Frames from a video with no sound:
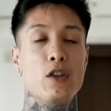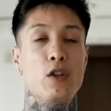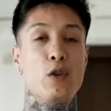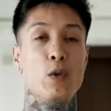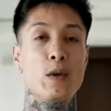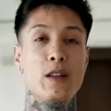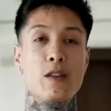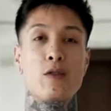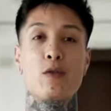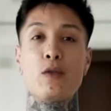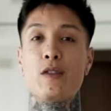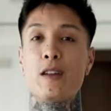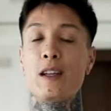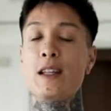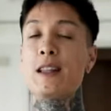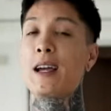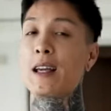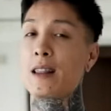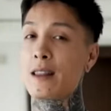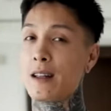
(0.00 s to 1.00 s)
Doing this
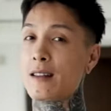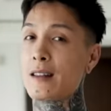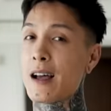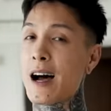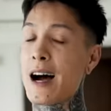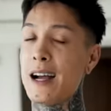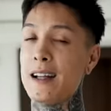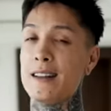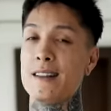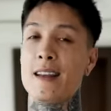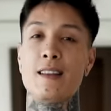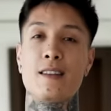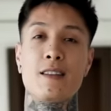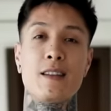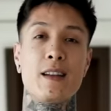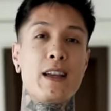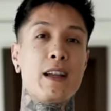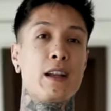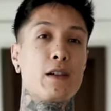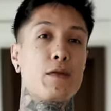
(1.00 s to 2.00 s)
routine like this high
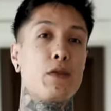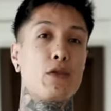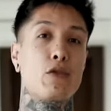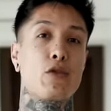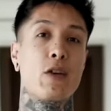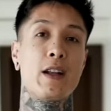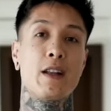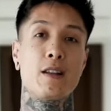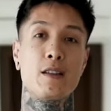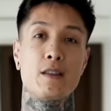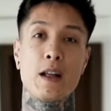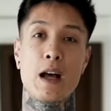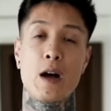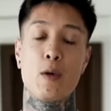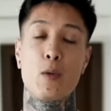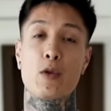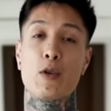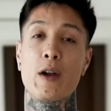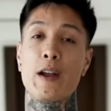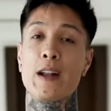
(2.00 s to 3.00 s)
intensity interval training
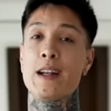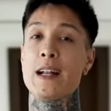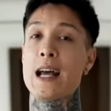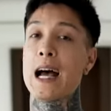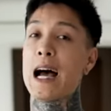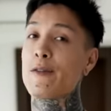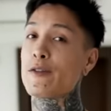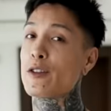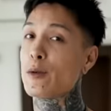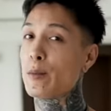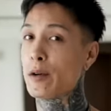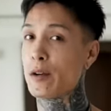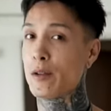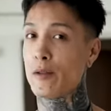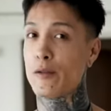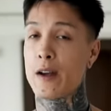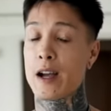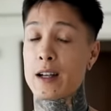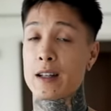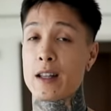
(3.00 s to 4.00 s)
style will create an afterburn
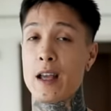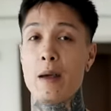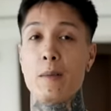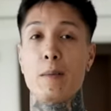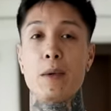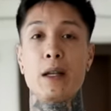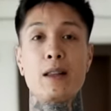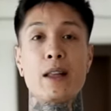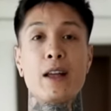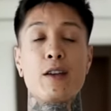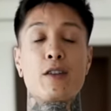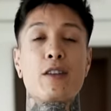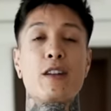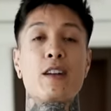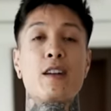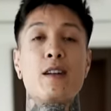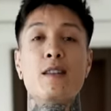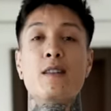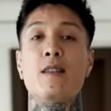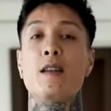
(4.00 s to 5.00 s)
effect, meaning that you're going
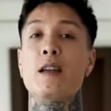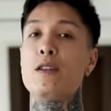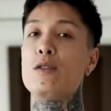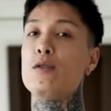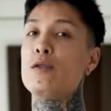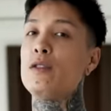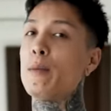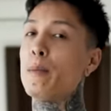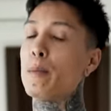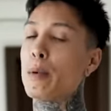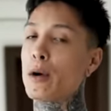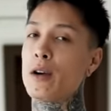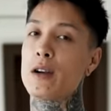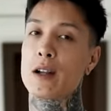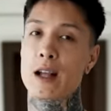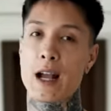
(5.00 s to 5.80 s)
to continue to burn